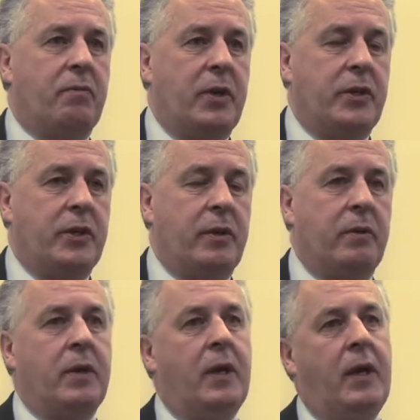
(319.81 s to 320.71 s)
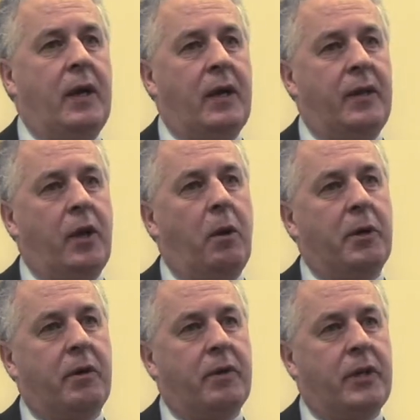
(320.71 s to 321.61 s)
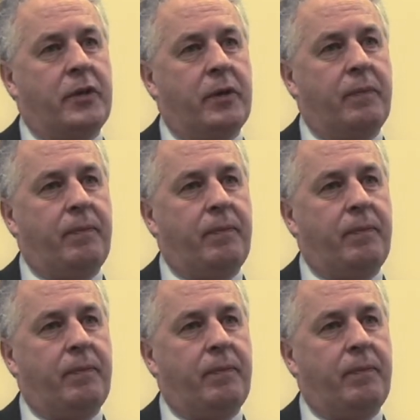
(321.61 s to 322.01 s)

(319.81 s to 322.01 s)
ratio and the omega ratio.